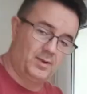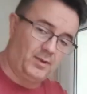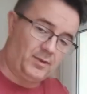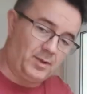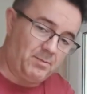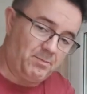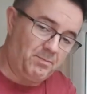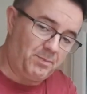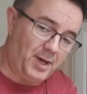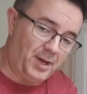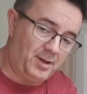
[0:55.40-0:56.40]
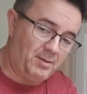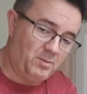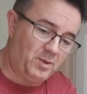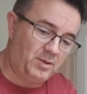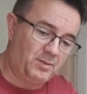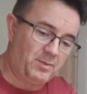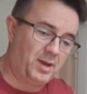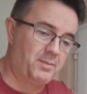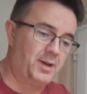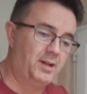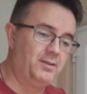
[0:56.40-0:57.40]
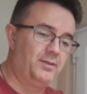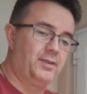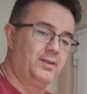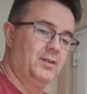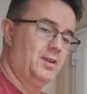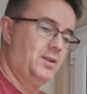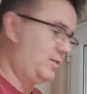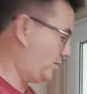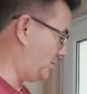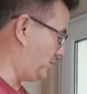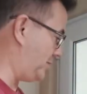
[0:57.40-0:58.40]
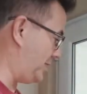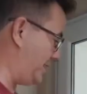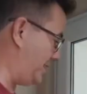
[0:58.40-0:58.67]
some butter, which I'm going to melt. So put in